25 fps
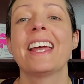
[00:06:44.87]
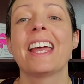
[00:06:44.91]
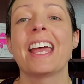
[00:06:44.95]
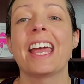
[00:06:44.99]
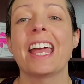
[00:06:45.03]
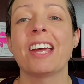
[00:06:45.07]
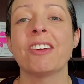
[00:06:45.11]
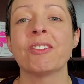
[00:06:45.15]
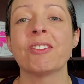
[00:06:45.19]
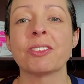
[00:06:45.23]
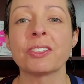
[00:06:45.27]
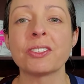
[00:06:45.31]

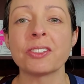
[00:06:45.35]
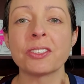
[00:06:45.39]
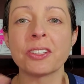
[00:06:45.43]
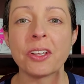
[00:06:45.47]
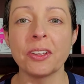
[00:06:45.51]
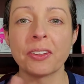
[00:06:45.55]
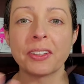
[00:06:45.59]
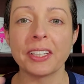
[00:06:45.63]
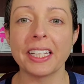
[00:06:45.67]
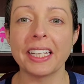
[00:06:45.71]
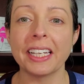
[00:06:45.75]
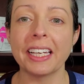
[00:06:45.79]
and we'll
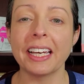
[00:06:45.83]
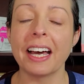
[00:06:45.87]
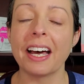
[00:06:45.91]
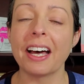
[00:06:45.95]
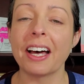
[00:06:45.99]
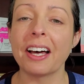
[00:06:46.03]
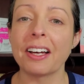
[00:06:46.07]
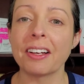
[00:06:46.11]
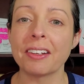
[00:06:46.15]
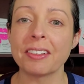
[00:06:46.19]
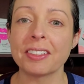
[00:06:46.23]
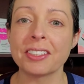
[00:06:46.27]
slowly
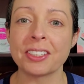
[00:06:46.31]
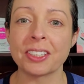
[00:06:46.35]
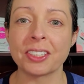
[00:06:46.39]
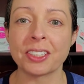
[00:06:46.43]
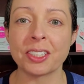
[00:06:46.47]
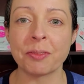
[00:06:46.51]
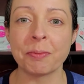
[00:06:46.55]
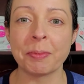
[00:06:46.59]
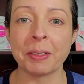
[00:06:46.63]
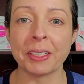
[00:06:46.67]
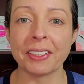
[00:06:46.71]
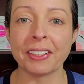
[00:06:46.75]
start
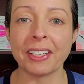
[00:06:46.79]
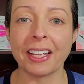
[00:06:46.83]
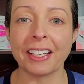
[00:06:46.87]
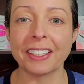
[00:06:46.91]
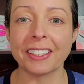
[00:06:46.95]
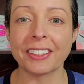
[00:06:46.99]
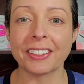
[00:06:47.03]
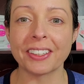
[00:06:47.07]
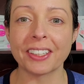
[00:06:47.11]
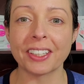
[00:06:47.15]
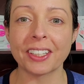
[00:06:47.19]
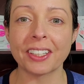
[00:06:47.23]
to build on
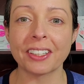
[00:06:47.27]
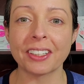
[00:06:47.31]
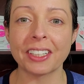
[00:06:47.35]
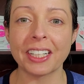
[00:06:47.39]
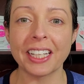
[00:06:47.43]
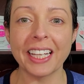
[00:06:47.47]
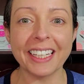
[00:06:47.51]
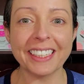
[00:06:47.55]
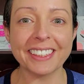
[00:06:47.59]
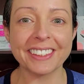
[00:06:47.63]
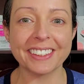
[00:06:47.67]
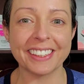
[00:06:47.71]
your
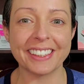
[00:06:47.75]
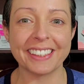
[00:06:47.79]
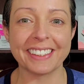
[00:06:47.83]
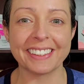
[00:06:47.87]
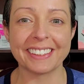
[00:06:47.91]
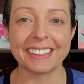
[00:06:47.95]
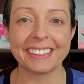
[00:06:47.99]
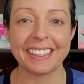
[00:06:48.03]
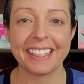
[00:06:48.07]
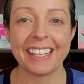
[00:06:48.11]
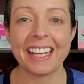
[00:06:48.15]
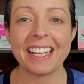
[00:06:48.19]
collection.